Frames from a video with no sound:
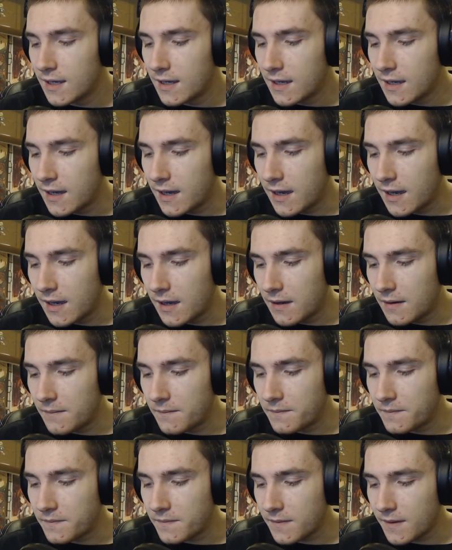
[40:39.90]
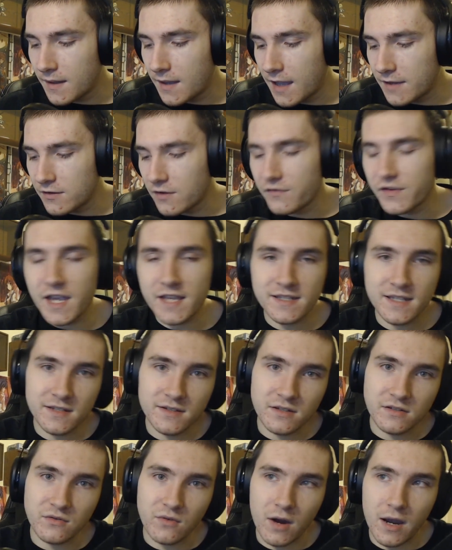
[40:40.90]
Um, and don't forget to hit
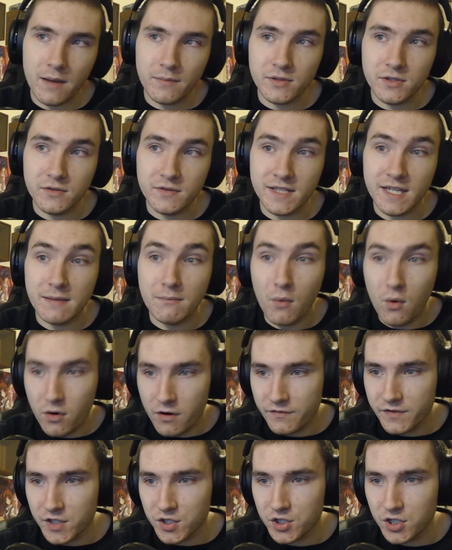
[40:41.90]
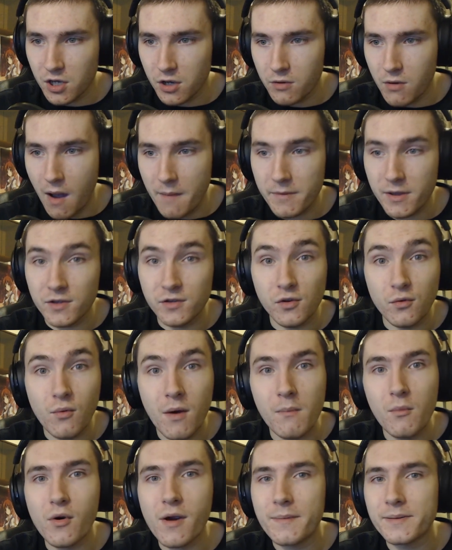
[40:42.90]
subscribe to see more of this show. I'm going to do
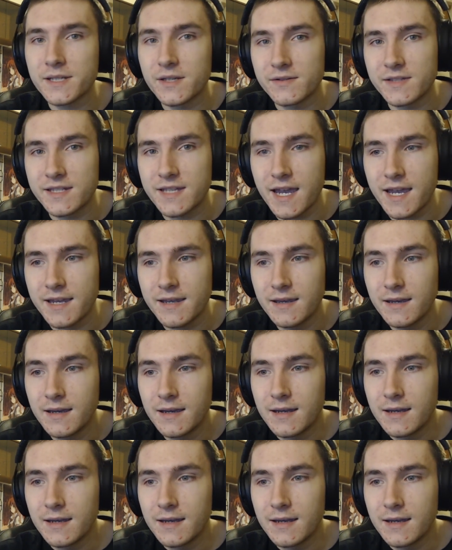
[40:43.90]
one more episode today.